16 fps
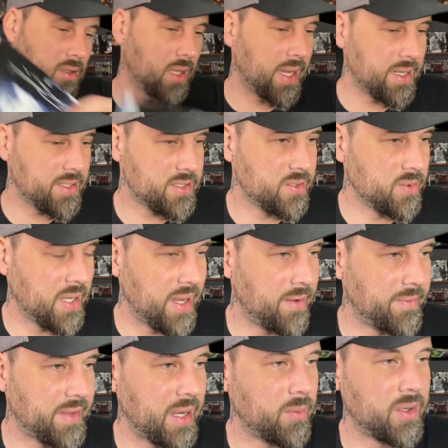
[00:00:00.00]
glad to
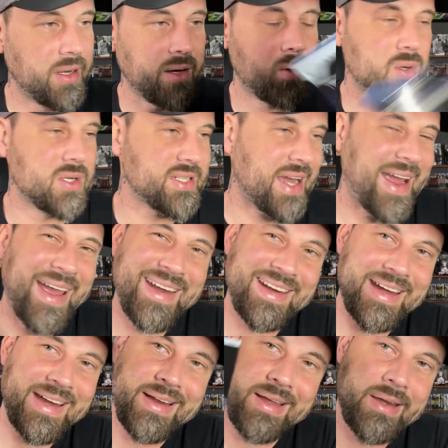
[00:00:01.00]
have that one. And of course, I had
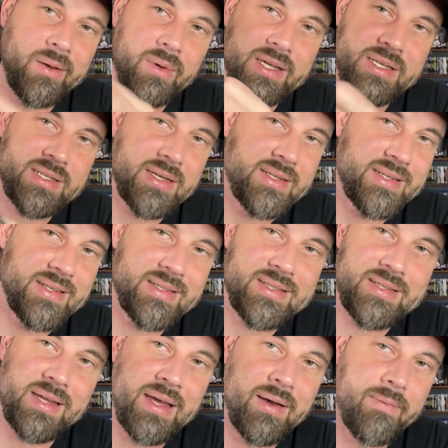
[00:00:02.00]
to get it anyways because
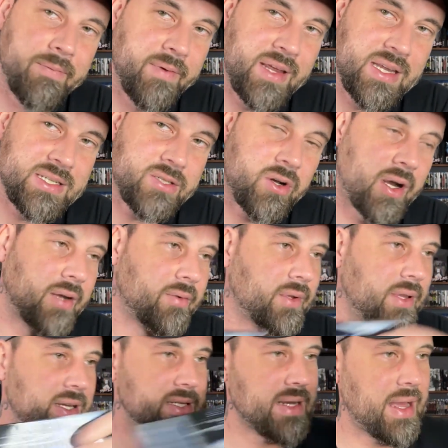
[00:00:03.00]
it's a Vestron
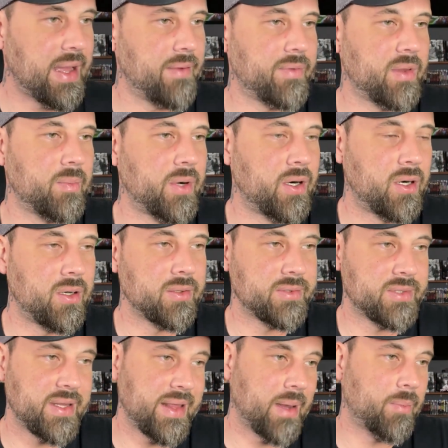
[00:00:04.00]
release and I have them all
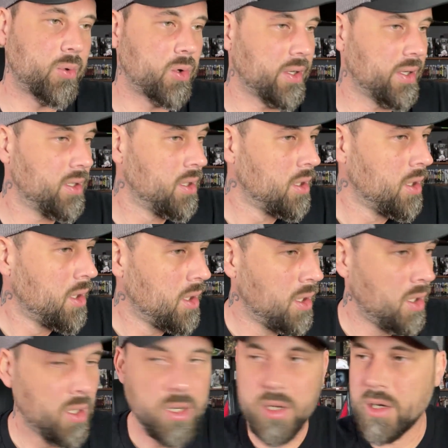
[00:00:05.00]
to that point.
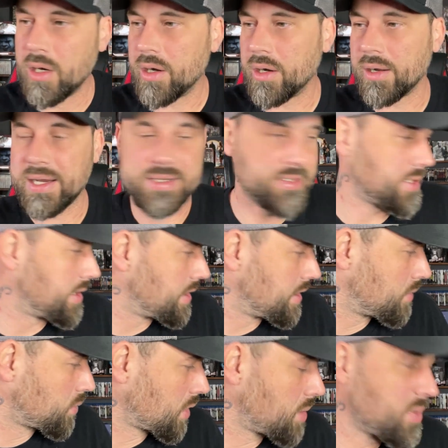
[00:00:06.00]
All right,
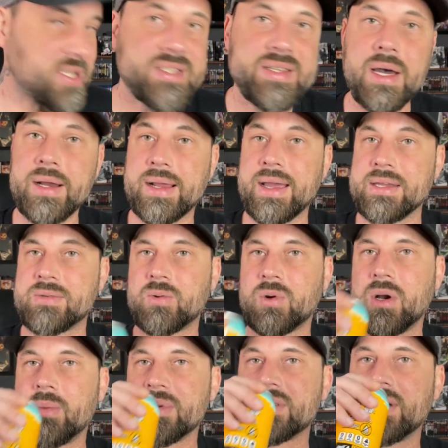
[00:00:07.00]
we're almost done, guys.
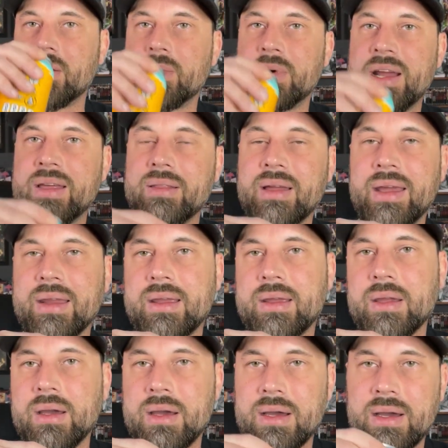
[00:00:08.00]
We're almost there. We're at
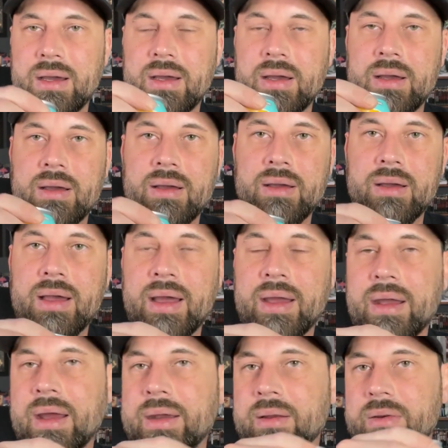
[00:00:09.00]
like,
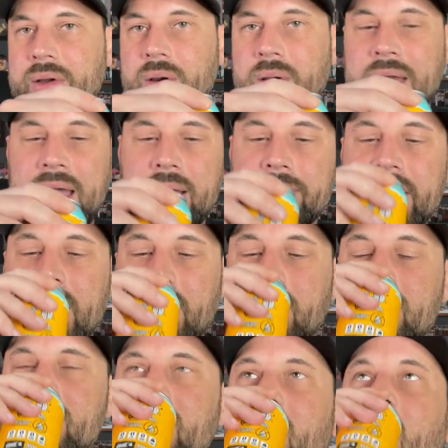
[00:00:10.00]
I don't know, half an
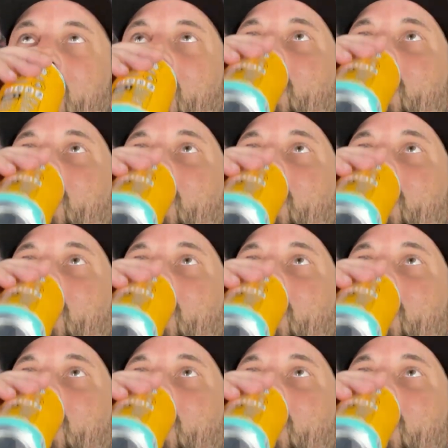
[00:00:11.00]
hour or so.